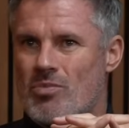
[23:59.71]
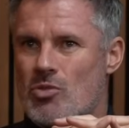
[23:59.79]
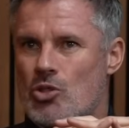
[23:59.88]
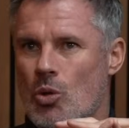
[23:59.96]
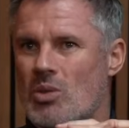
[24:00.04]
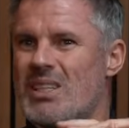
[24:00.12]

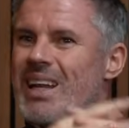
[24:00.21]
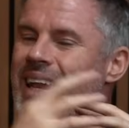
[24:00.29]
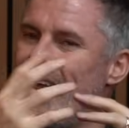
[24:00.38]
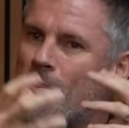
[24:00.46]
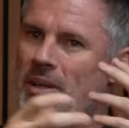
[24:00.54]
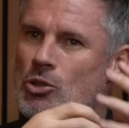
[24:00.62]
So it's a
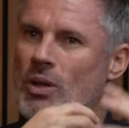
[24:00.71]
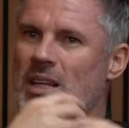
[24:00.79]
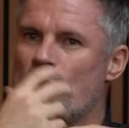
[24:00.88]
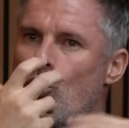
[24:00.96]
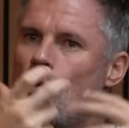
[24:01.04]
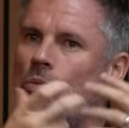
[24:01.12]
little bit. So
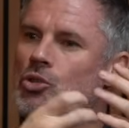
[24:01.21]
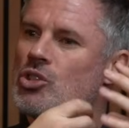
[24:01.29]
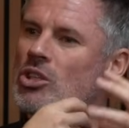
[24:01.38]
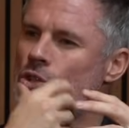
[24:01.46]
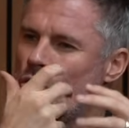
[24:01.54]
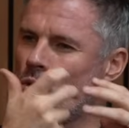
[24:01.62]
that's almost
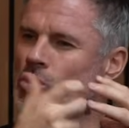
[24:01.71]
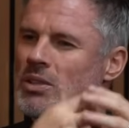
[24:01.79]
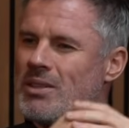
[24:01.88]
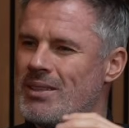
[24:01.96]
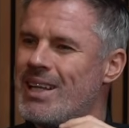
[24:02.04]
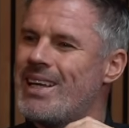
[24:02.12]
the sort of
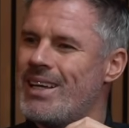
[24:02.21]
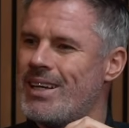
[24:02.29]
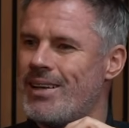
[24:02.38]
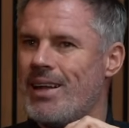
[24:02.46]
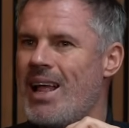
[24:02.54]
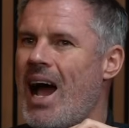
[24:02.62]
thinking.
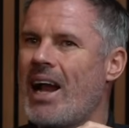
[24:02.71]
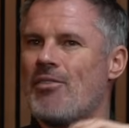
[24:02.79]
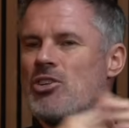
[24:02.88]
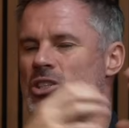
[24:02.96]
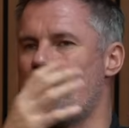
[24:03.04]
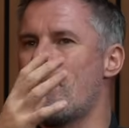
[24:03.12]
And if
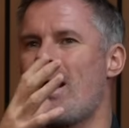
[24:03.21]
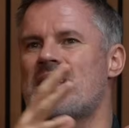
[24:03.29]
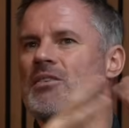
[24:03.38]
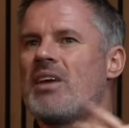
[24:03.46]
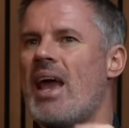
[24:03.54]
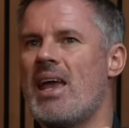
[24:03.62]
there's a
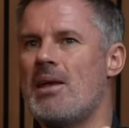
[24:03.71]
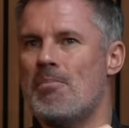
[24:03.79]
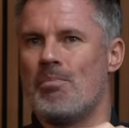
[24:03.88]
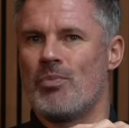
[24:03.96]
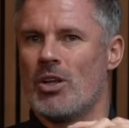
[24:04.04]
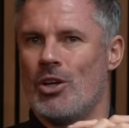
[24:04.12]
massive game,
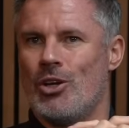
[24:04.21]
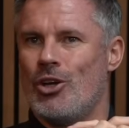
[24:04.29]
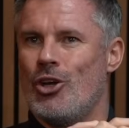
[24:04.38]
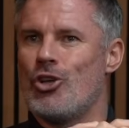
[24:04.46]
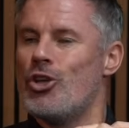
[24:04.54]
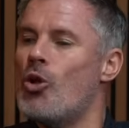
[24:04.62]

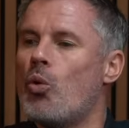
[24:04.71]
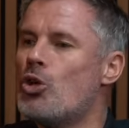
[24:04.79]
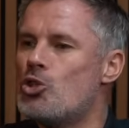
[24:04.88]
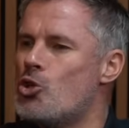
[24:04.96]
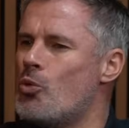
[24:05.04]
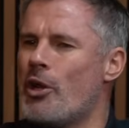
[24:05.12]
you're
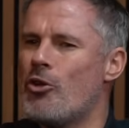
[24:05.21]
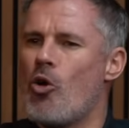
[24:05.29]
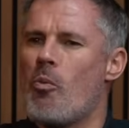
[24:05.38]
doing it no